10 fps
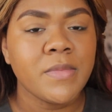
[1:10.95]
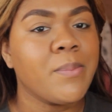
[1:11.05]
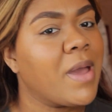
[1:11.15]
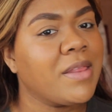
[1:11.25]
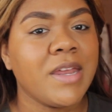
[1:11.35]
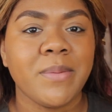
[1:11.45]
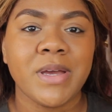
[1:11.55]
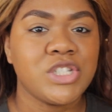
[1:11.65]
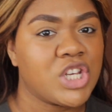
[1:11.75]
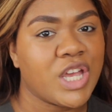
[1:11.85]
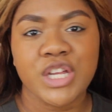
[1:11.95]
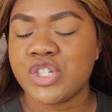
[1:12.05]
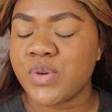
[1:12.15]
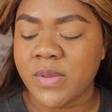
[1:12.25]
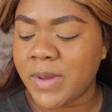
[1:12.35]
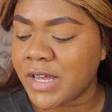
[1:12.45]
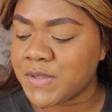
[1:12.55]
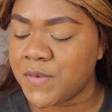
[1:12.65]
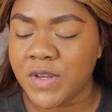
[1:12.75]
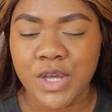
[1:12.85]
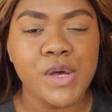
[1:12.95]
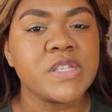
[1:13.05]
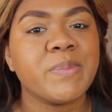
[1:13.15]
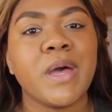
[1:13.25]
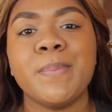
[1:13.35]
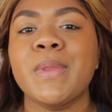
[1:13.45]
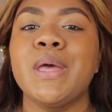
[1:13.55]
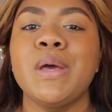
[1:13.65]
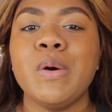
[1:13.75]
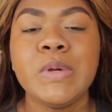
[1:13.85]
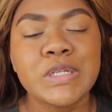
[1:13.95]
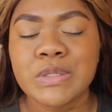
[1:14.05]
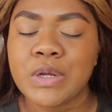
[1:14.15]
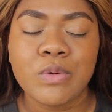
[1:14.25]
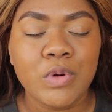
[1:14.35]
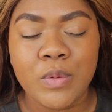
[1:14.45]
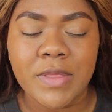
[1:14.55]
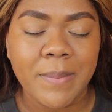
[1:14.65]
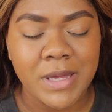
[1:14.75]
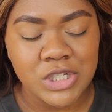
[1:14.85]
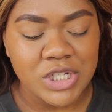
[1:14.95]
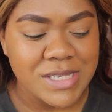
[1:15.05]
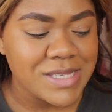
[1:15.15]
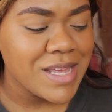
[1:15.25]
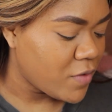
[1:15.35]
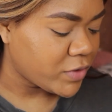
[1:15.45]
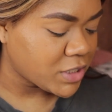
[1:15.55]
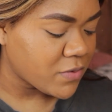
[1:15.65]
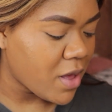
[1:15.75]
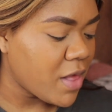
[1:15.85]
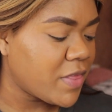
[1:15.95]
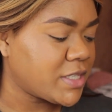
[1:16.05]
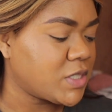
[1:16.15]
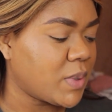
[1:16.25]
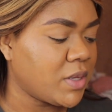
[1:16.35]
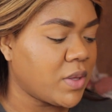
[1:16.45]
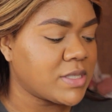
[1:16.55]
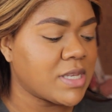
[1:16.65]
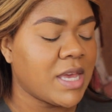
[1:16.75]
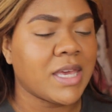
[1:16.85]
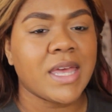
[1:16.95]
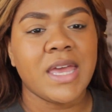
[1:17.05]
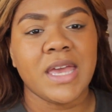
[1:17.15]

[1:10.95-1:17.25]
My lighting might change throughout my next few videos, but we just want to roll with the punches. First of all, this is what it looks like.